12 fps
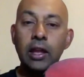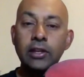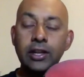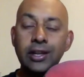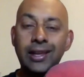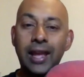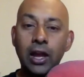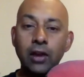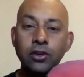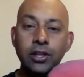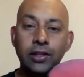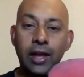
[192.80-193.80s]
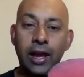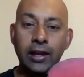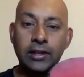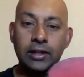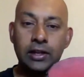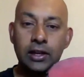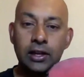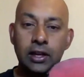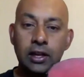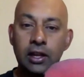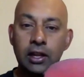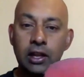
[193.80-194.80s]
To counter that,
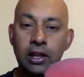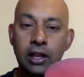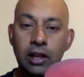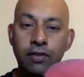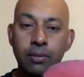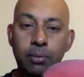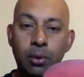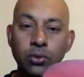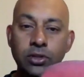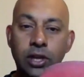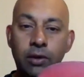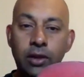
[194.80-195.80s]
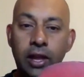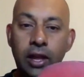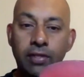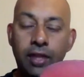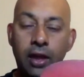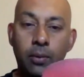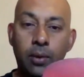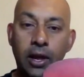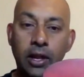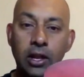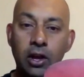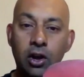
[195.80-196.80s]
if the ball's going out that
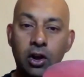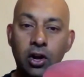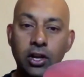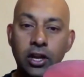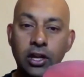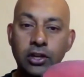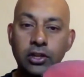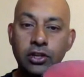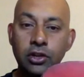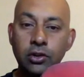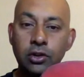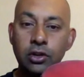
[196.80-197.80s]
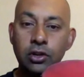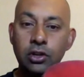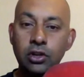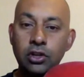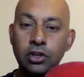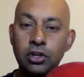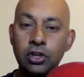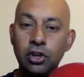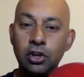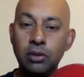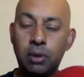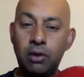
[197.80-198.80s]
way, I need to
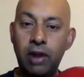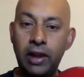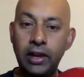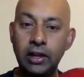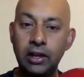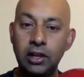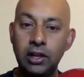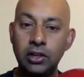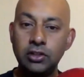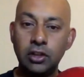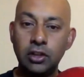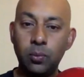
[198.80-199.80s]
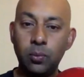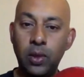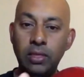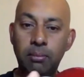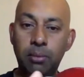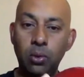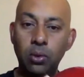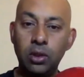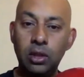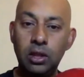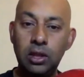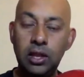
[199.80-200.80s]
turn my racket so that when the ball
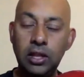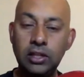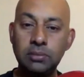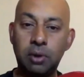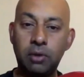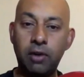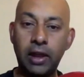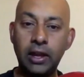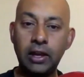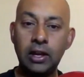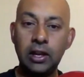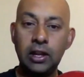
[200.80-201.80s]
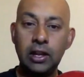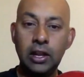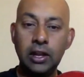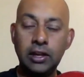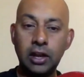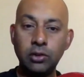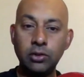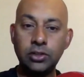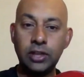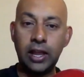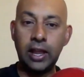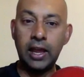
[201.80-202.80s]
hits my racket, it
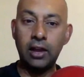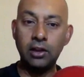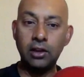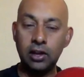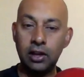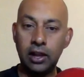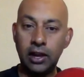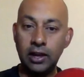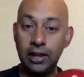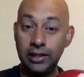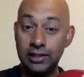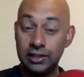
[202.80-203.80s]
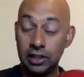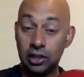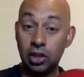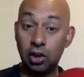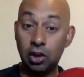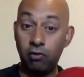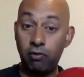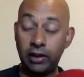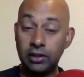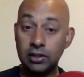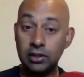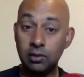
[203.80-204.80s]
goes out and hits the
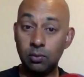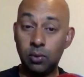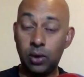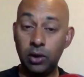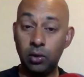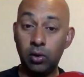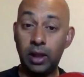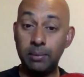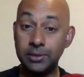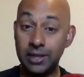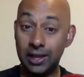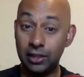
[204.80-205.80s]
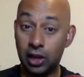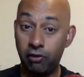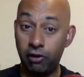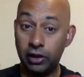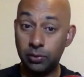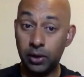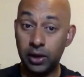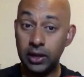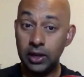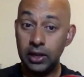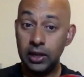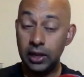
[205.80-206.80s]
correct way, or comes out the correct way
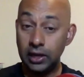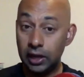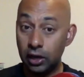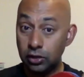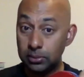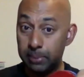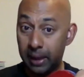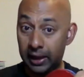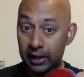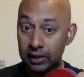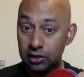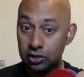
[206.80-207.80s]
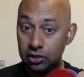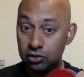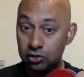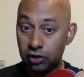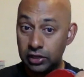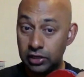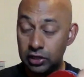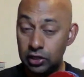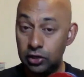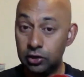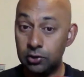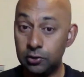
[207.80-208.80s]
and goes back straight to
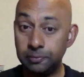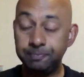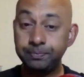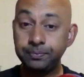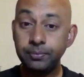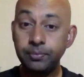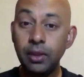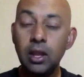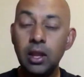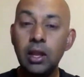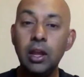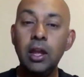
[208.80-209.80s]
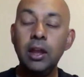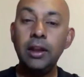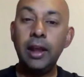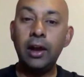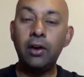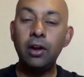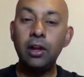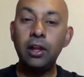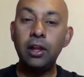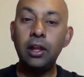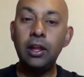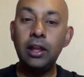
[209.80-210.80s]
you. Now,
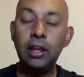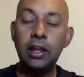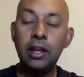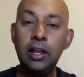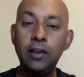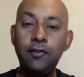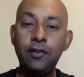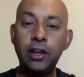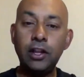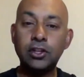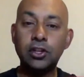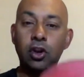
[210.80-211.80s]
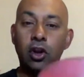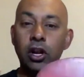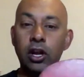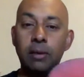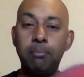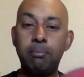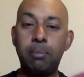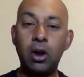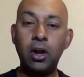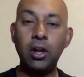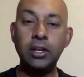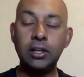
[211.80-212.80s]
if it's got a
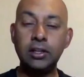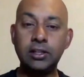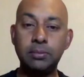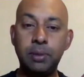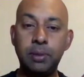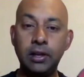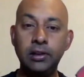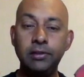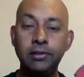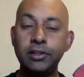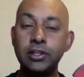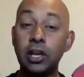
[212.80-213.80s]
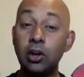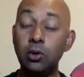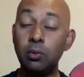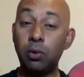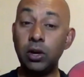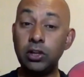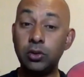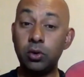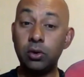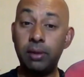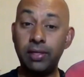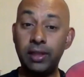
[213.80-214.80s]
combined spin, so what he's
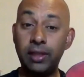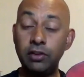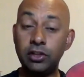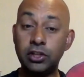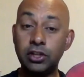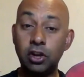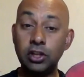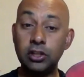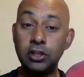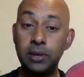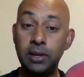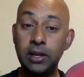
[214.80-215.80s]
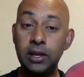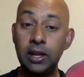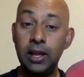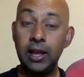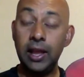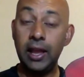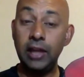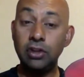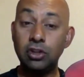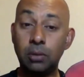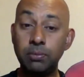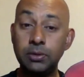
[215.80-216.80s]
talking about there is side spin and
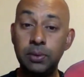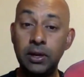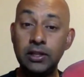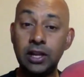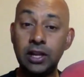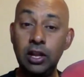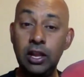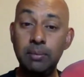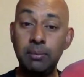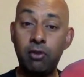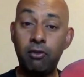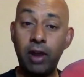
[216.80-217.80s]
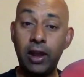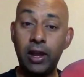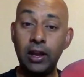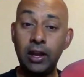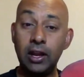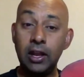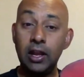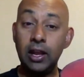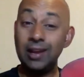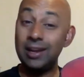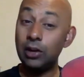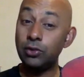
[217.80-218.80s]
top spin, it's going to hit my racket
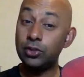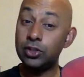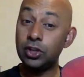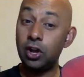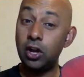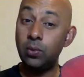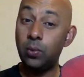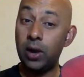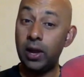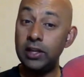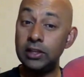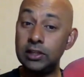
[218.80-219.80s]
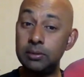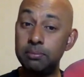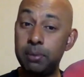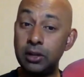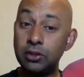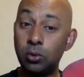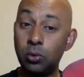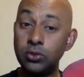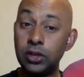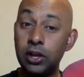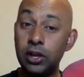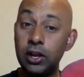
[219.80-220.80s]
and go sideways, but it's
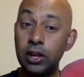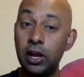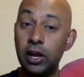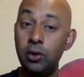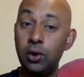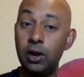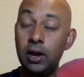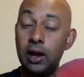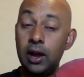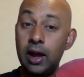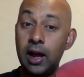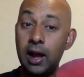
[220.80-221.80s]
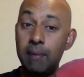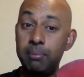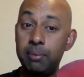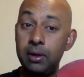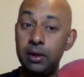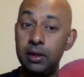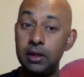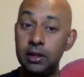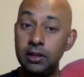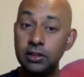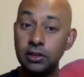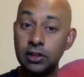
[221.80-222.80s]
also going to go up.
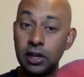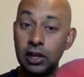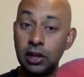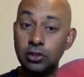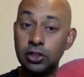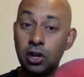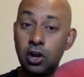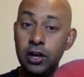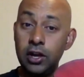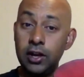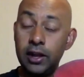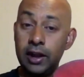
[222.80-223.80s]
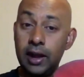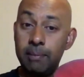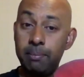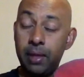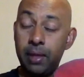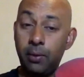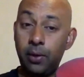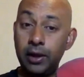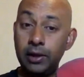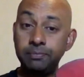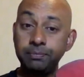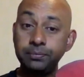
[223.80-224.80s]
So it's going to go side and up that
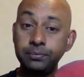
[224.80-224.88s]
way.